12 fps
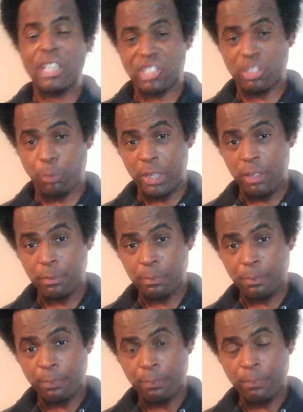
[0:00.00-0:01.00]
history,
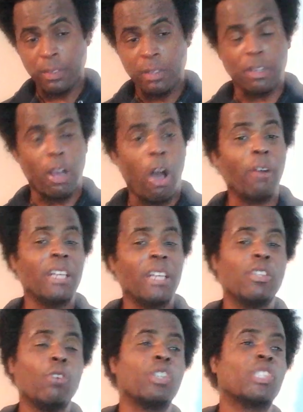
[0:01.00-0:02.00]
and all
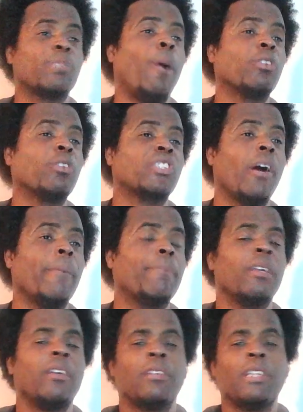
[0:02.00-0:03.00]
they do is post
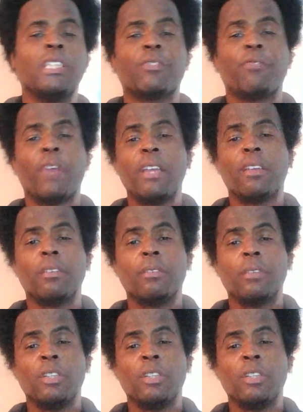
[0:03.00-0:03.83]
up these fake